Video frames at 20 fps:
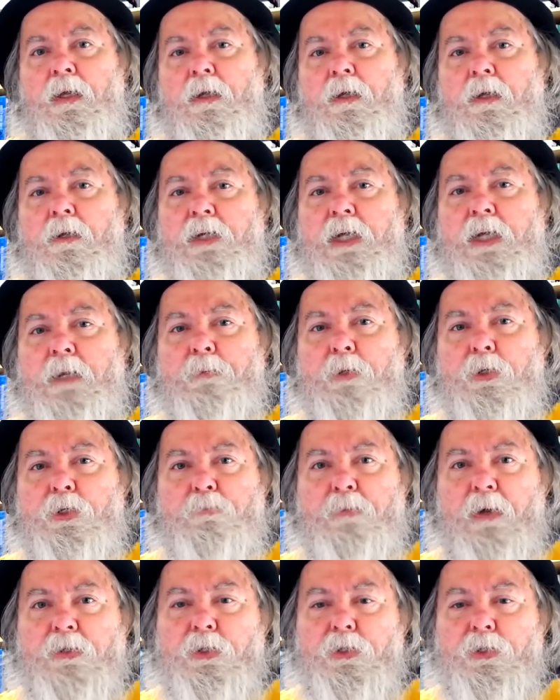and keep those
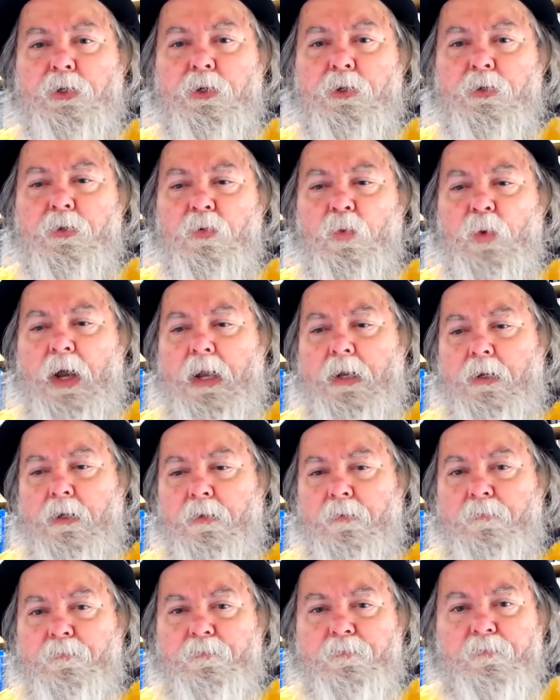sponges good and wet.
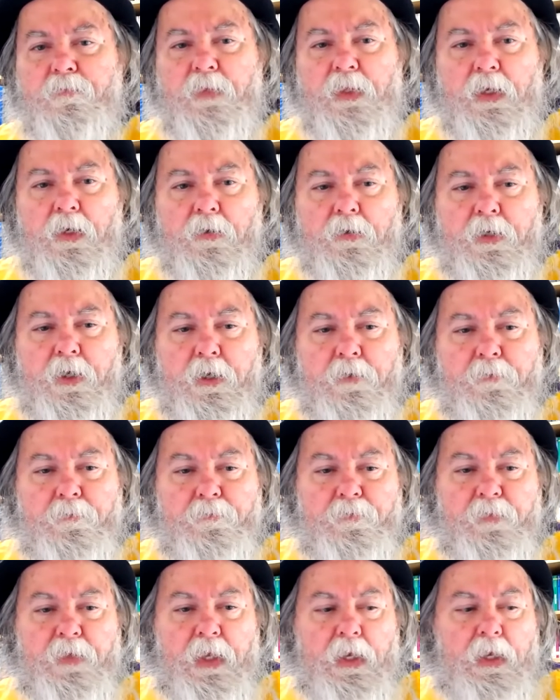Okay.
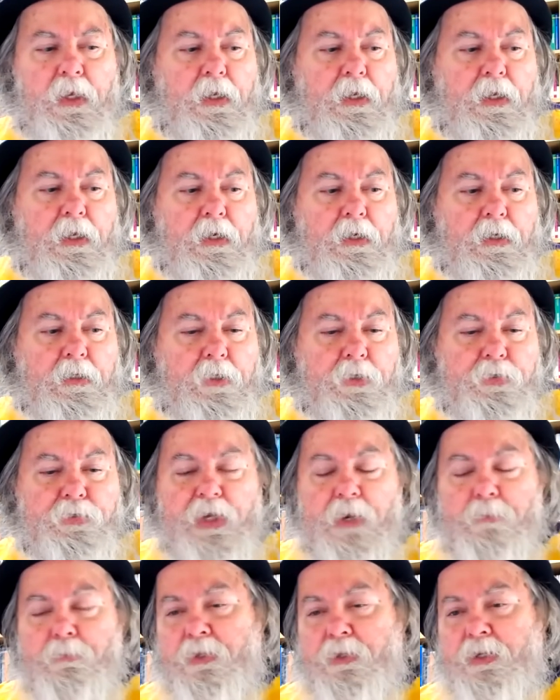The
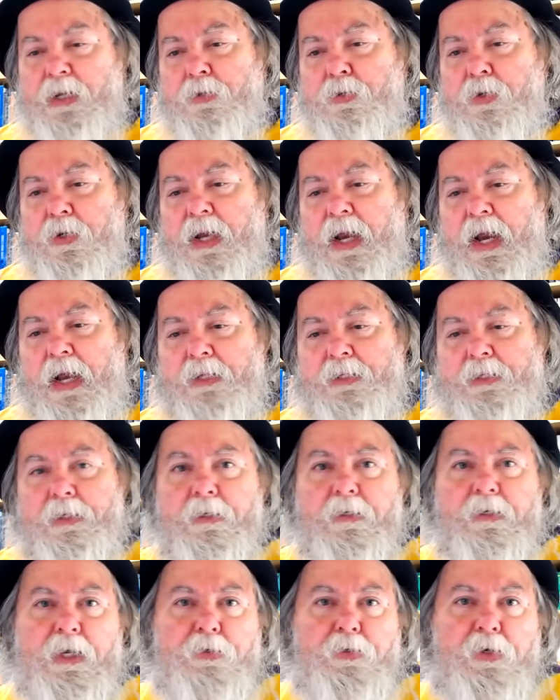same with nitric
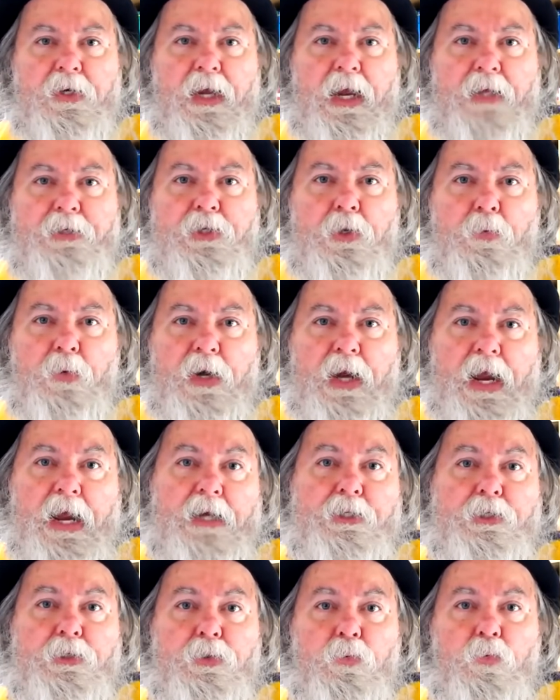acid. Nitric acid
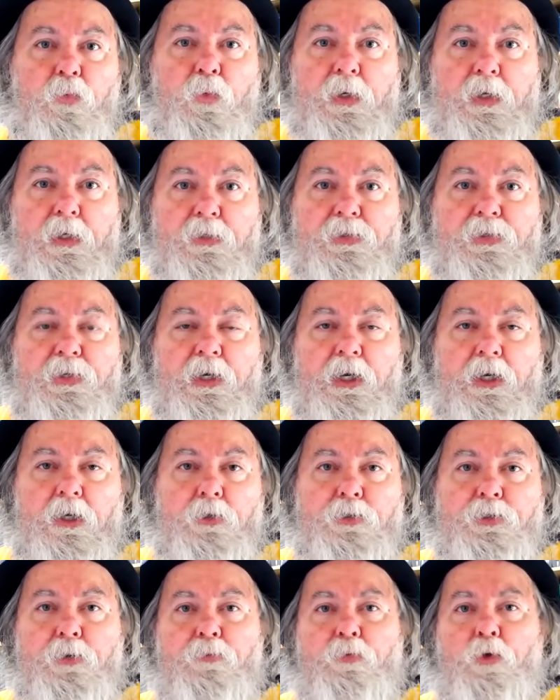reacts with
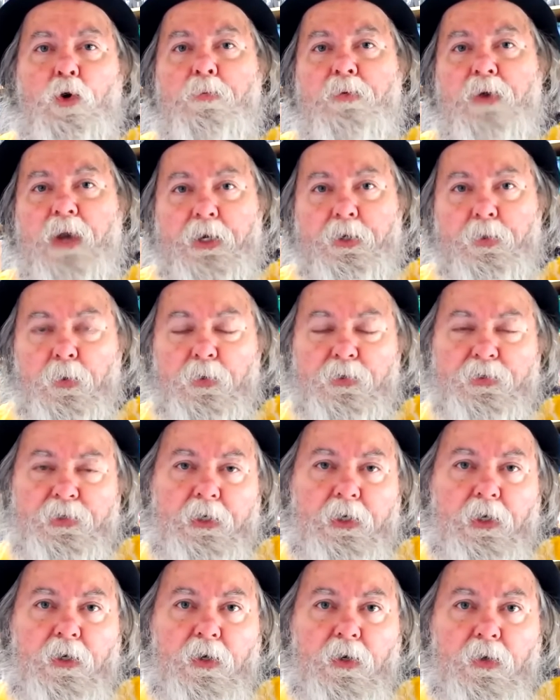cellulose to form
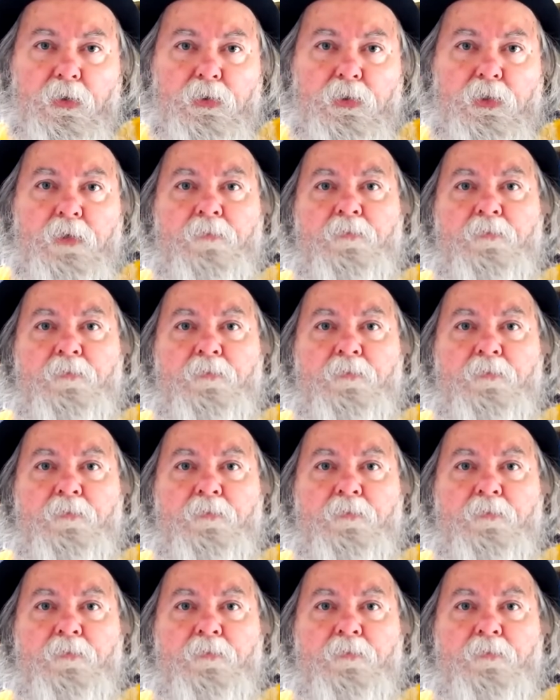nitrocellulose.